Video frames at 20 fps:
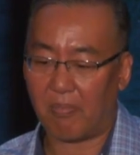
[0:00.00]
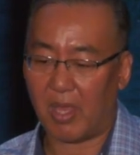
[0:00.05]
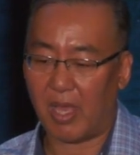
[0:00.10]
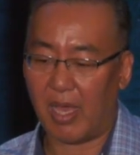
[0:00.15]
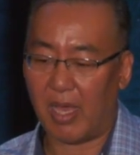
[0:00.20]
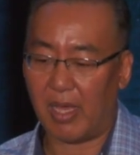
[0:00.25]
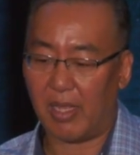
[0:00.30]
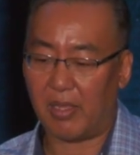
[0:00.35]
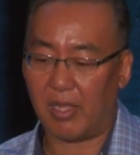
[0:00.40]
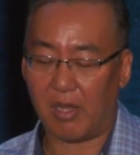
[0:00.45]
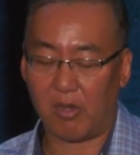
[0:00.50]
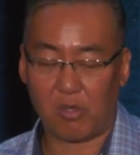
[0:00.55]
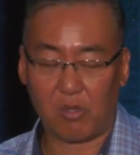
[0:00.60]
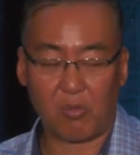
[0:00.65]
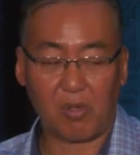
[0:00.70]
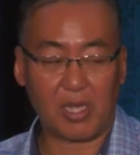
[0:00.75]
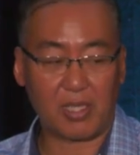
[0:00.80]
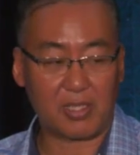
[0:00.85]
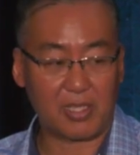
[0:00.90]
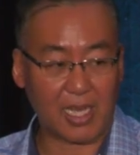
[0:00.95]
and they're
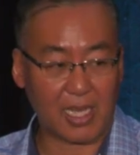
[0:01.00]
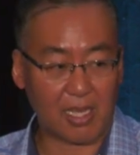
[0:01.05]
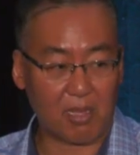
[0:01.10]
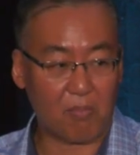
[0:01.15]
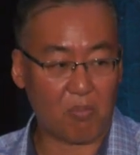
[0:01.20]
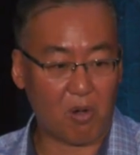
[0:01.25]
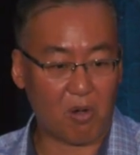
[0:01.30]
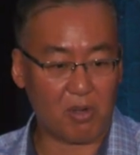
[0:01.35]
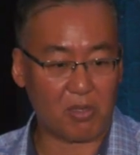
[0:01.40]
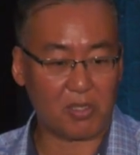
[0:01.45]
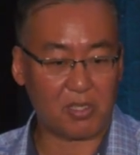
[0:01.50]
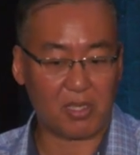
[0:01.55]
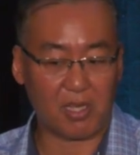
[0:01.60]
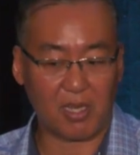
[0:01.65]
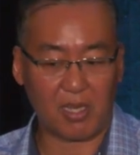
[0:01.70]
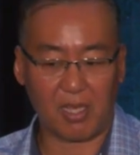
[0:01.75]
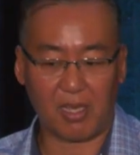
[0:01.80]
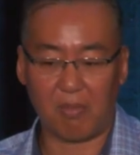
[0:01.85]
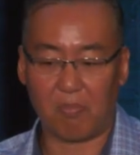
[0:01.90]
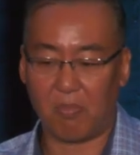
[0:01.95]
doing a second part of the
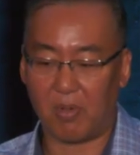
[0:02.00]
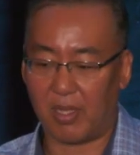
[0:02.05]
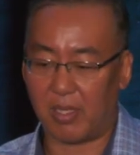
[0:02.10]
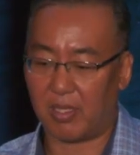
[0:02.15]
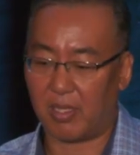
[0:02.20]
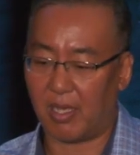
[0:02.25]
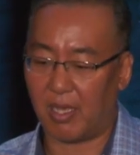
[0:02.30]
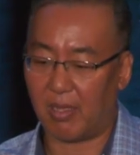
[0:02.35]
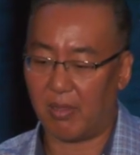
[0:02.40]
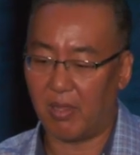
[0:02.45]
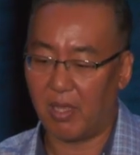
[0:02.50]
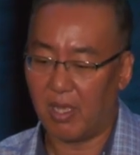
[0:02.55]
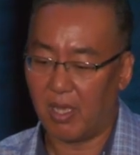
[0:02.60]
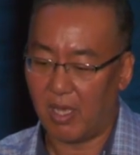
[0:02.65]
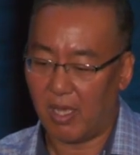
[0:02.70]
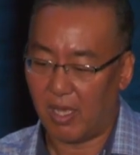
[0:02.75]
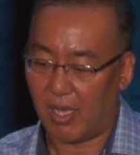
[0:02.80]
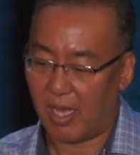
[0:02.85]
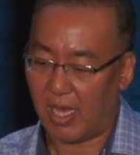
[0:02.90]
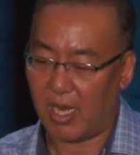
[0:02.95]
study, but
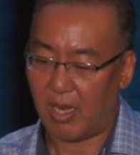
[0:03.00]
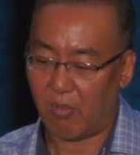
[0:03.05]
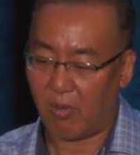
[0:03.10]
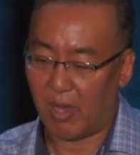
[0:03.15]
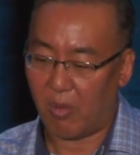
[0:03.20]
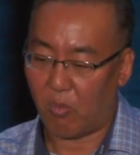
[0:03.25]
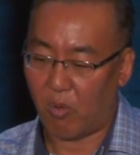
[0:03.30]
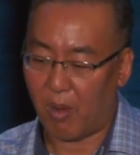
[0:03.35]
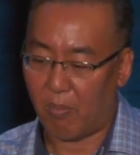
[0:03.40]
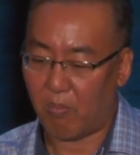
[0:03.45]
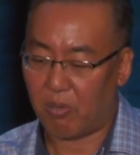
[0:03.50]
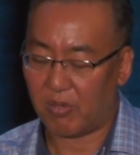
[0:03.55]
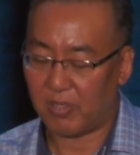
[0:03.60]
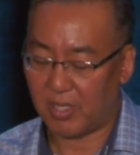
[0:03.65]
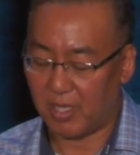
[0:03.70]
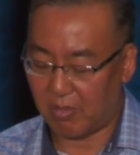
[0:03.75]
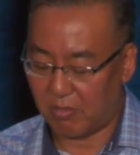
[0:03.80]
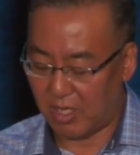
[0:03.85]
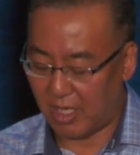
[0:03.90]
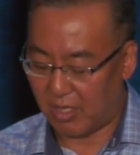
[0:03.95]
anyway, one
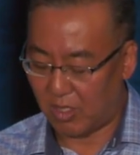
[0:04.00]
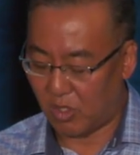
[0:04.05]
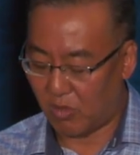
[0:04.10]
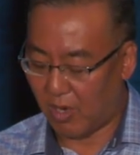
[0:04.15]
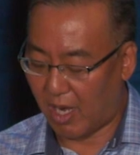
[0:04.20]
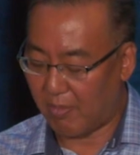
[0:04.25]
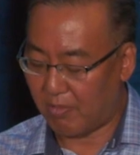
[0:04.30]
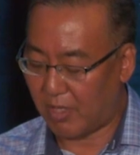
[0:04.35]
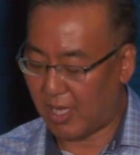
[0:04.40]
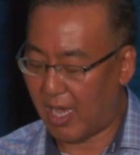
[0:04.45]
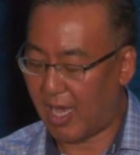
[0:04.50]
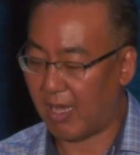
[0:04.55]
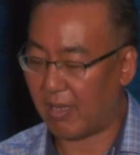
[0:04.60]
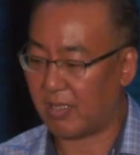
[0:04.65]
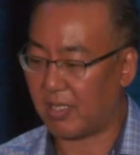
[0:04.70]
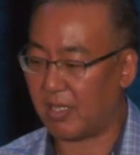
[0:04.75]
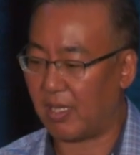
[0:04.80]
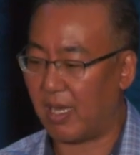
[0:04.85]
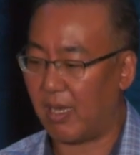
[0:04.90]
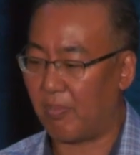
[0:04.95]
subject dropped
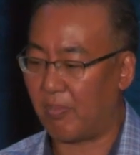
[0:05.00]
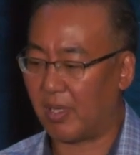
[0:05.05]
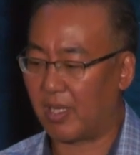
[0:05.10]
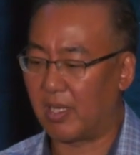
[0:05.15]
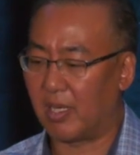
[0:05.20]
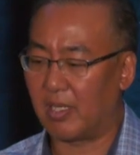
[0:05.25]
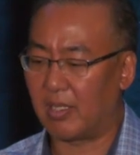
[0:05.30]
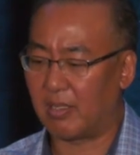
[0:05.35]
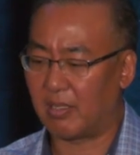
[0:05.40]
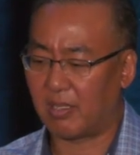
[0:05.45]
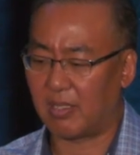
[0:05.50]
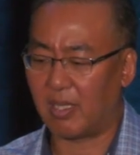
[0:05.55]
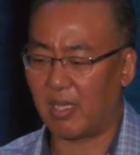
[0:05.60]
out because